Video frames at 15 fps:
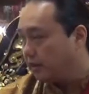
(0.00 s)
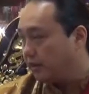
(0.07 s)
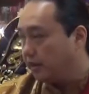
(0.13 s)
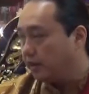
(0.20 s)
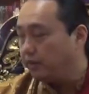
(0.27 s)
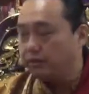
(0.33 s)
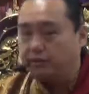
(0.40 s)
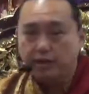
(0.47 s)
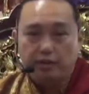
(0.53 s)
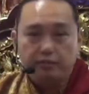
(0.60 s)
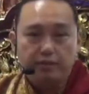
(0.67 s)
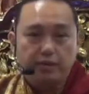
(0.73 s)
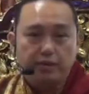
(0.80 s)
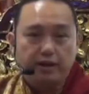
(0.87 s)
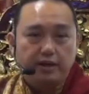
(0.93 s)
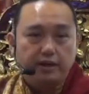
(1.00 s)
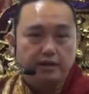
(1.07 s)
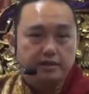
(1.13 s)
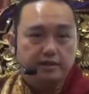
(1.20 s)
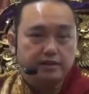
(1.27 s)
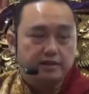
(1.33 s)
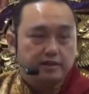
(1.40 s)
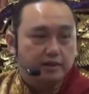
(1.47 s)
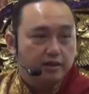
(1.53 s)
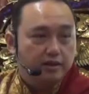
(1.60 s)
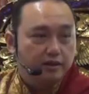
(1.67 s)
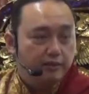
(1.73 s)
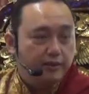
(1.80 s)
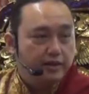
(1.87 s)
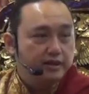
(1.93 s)
Can you tell me what is
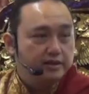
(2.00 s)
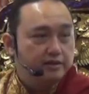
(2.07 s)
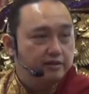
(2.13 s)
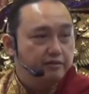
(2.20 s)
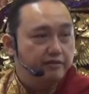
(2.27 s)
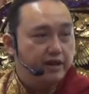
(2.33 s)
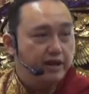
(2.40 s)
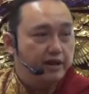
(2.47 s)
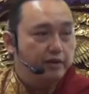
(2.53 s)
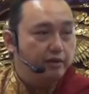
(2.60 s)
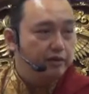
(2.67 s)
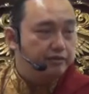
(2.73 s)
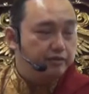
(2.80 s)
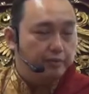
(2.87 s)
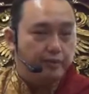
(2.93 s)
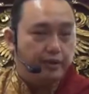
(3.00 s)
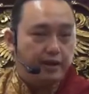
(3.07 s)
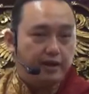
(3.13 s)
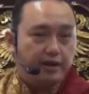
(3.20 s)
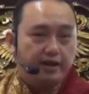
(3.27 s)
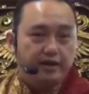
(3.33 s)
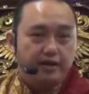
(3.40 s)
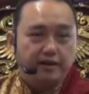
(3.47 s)
the value of the brick?